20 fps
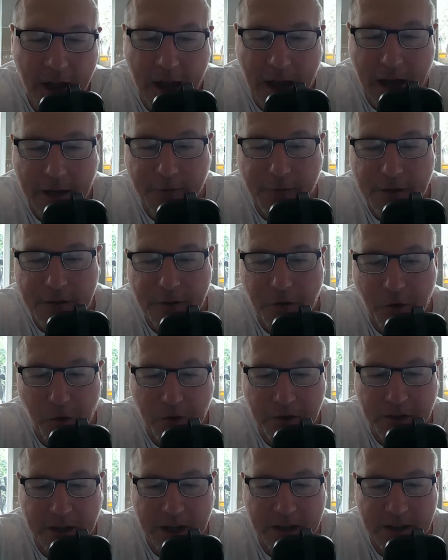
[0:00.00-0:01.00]
And if he
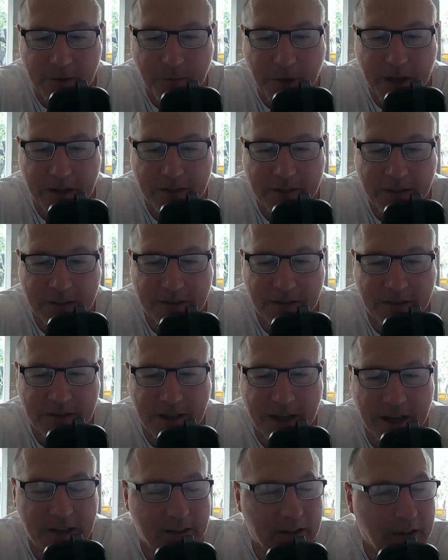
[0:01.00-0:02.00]
scores against Manchester
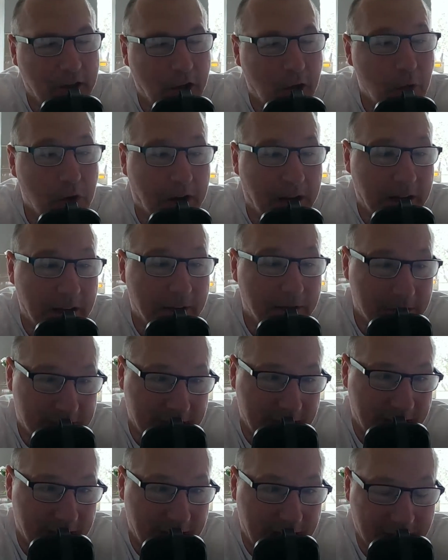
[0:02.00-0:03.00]
City, then no one can ever
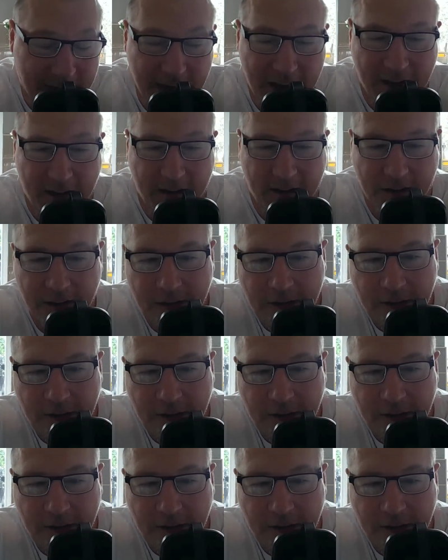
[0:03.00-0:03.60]
say that again.